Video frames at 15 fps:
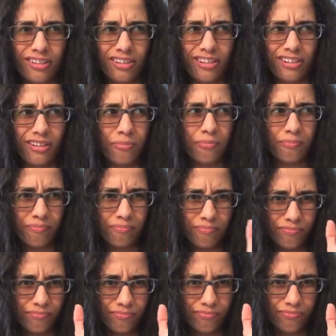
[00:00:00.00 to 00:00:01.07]
the
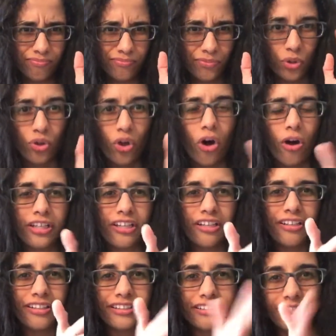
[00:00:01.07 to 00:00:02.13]

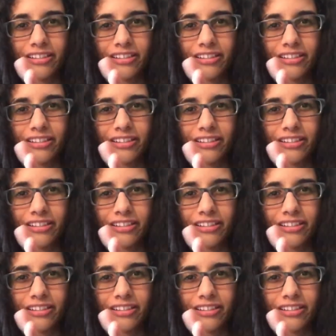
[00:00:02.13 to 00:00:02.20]
naughty